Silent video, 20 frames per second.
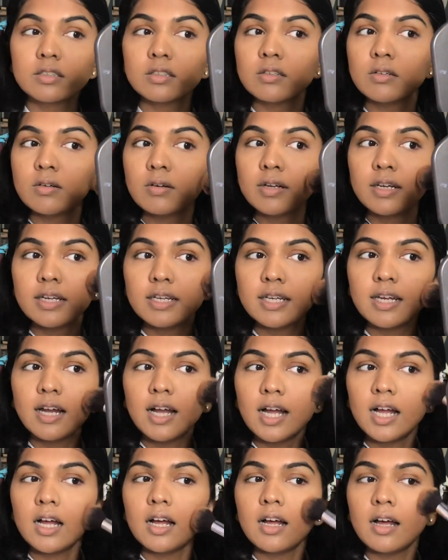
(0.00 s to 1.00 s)
so
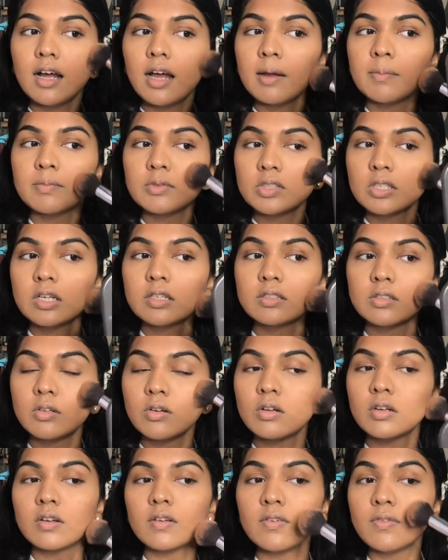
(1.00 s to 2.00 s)
yeah i'm just
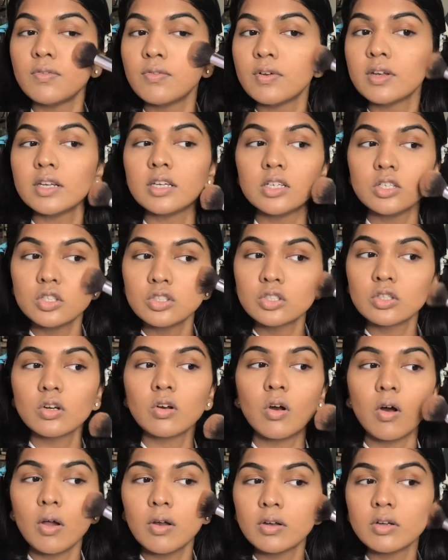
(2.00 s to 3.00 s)
gonna finish
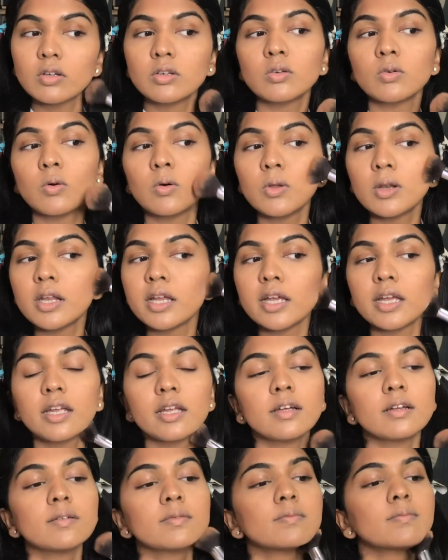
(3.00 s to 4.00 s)

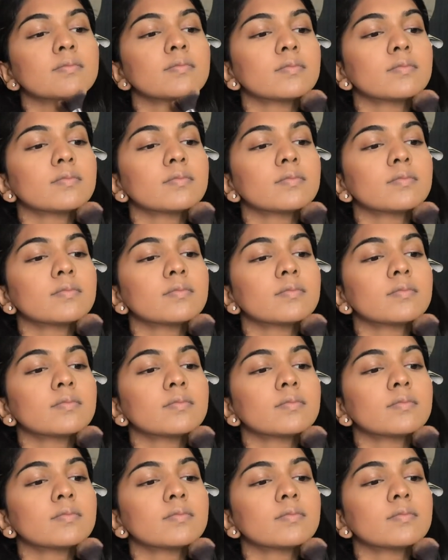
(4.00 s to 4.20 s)
contouring